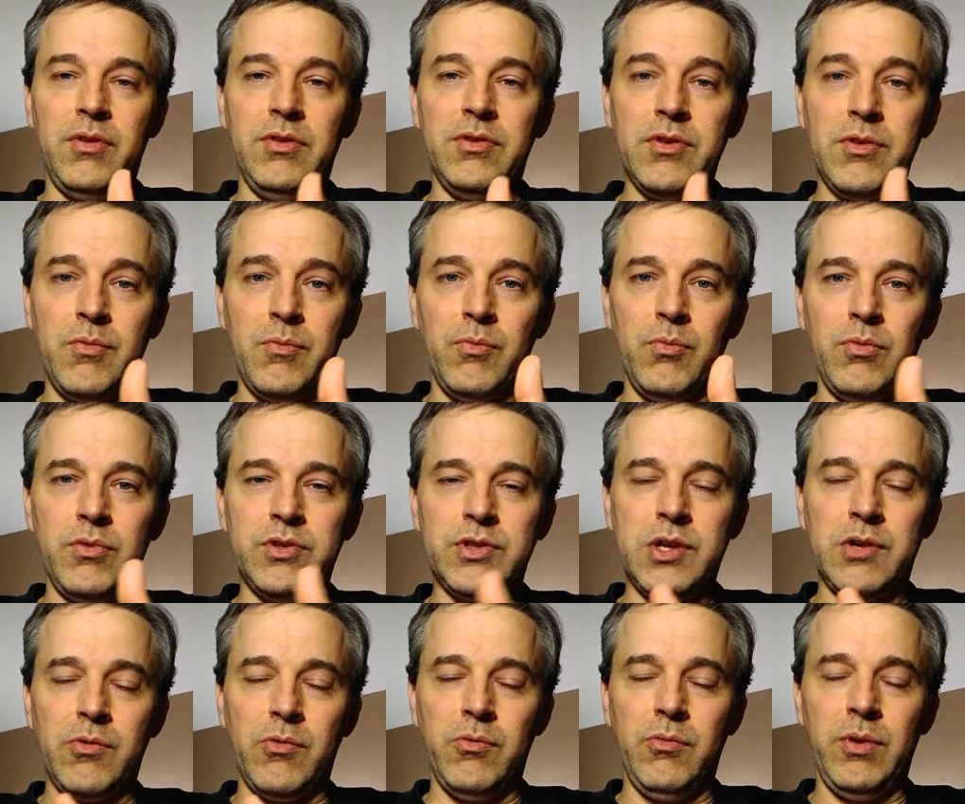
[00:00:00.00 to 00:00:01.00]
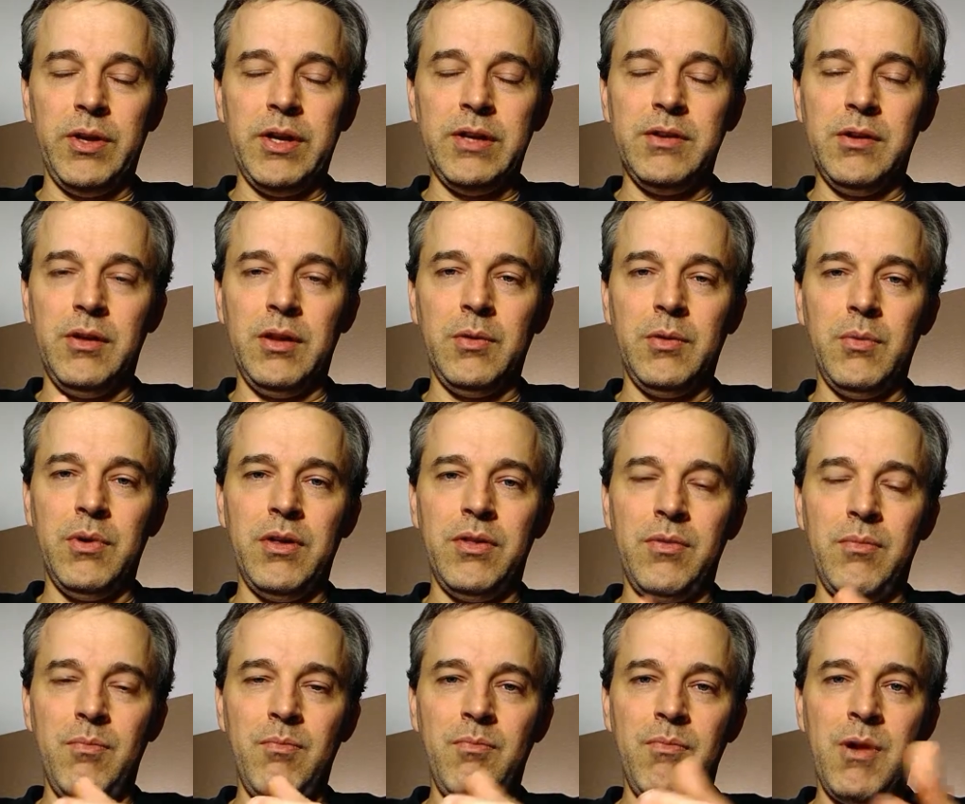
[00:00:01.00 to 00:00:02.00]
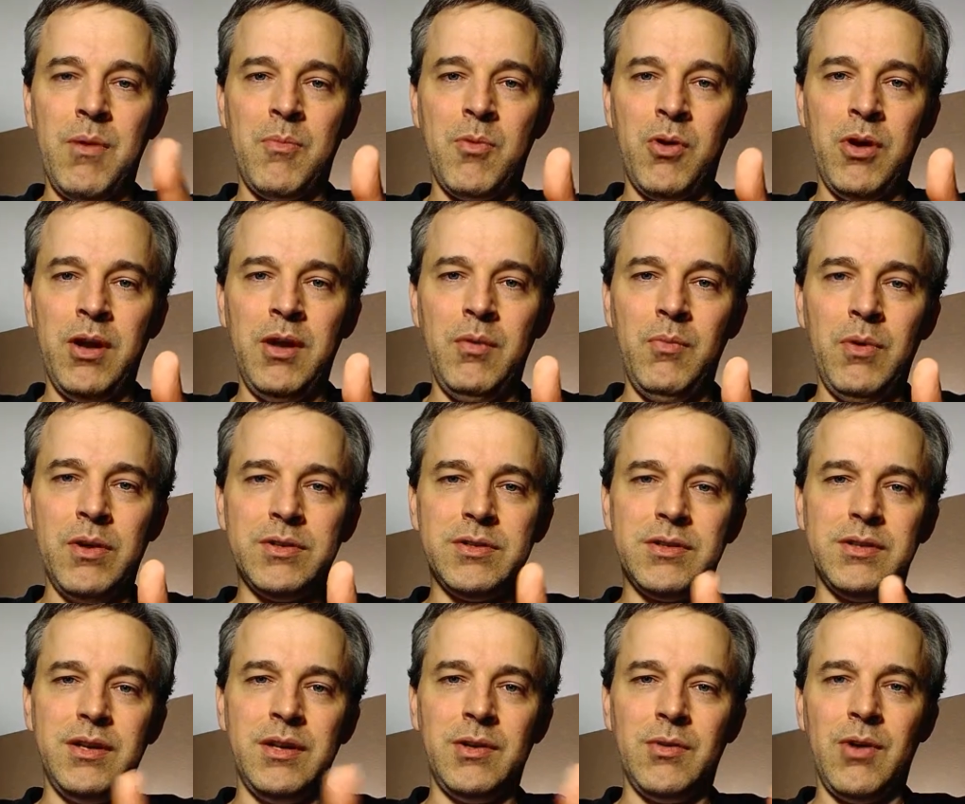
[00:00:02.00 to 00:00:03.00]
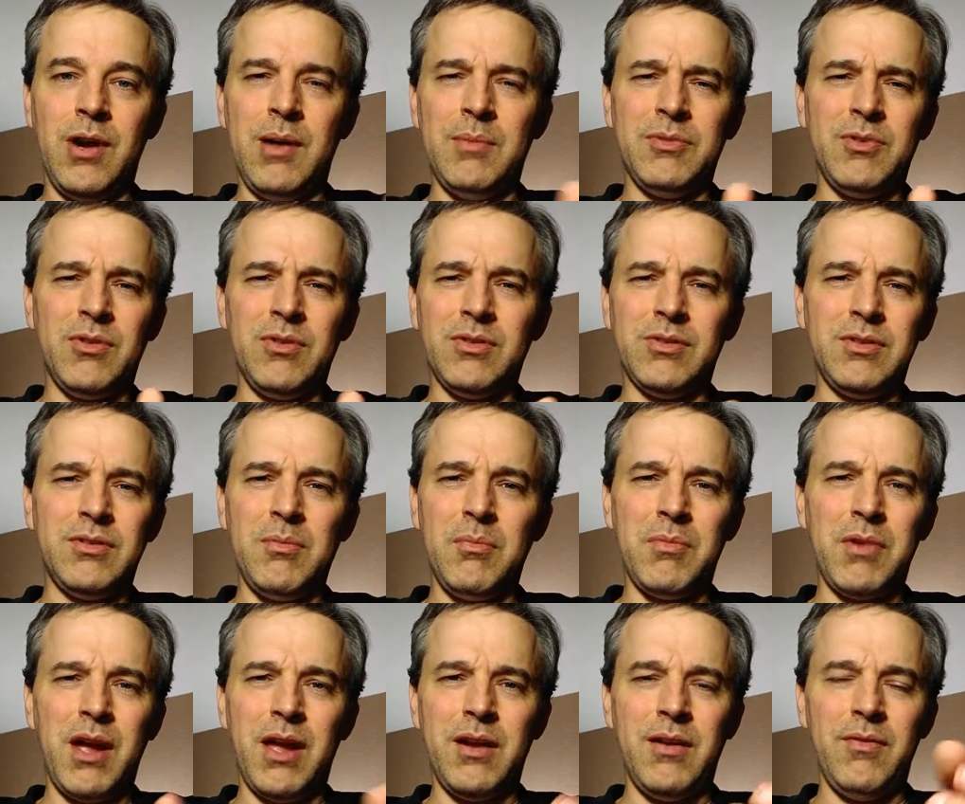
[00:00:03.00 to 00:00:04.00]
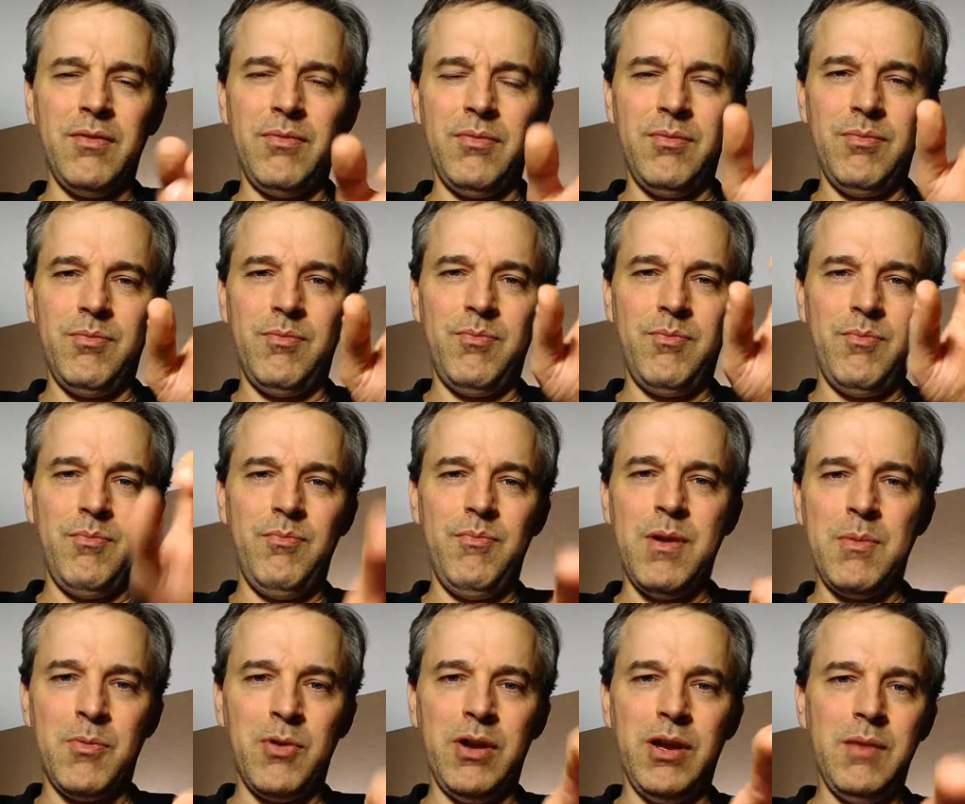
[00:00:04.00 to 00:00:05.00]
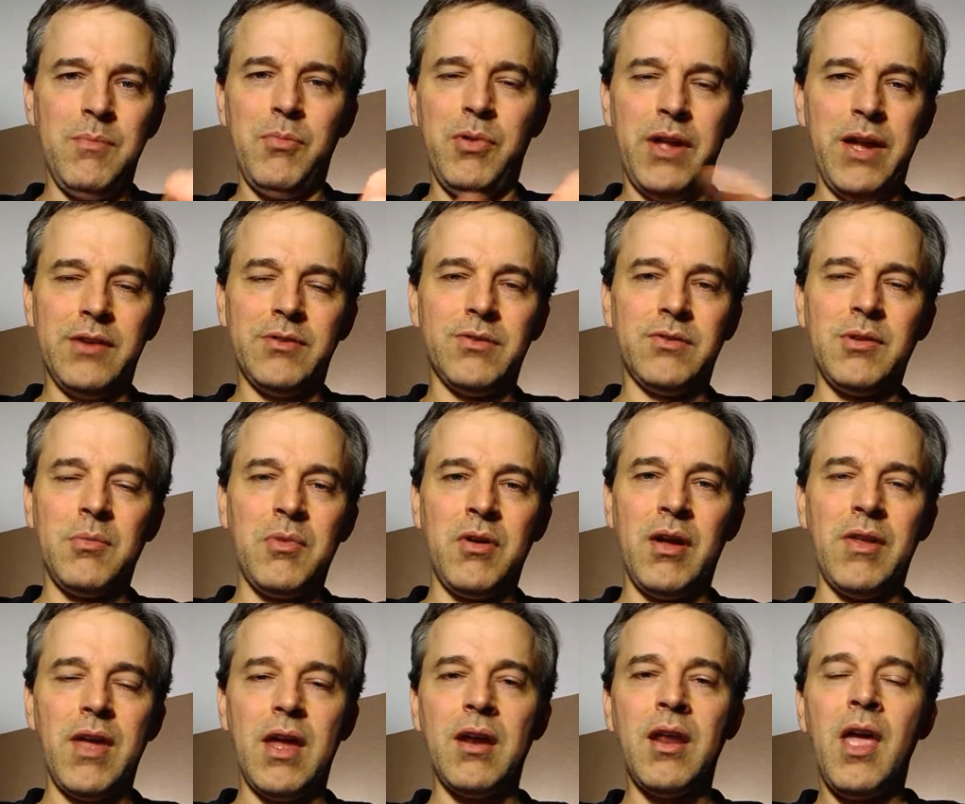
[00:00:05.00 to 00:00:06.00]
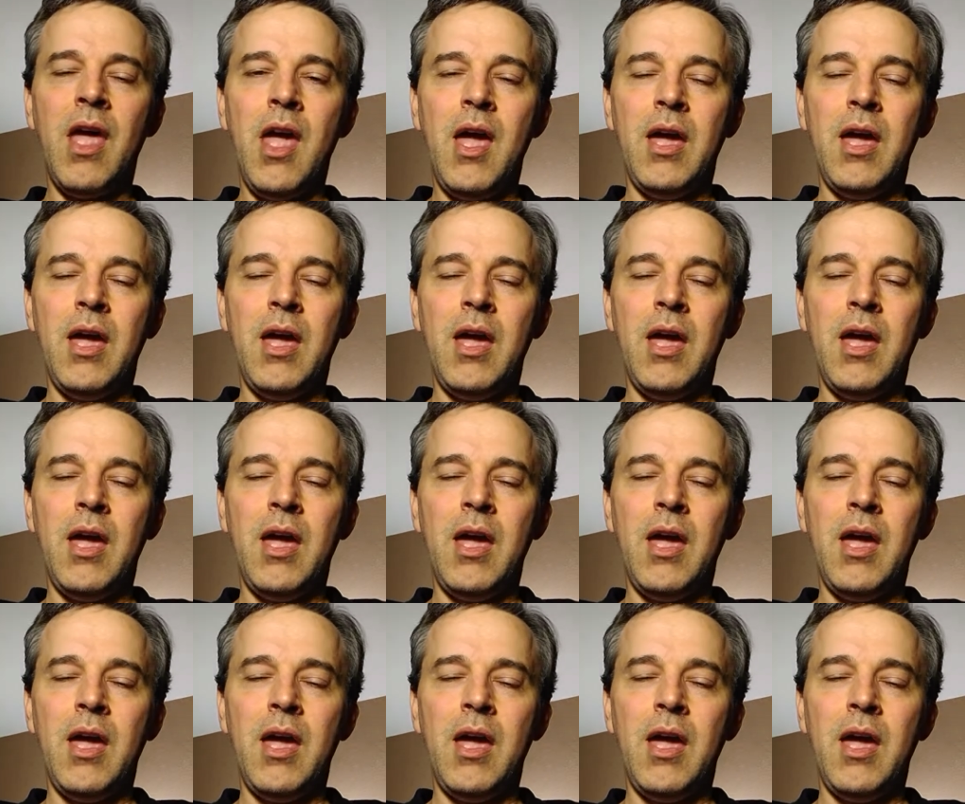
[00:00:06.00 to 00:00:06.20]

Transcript: generally dealing with memory, which Engrams were some kind of memory implant or something like that.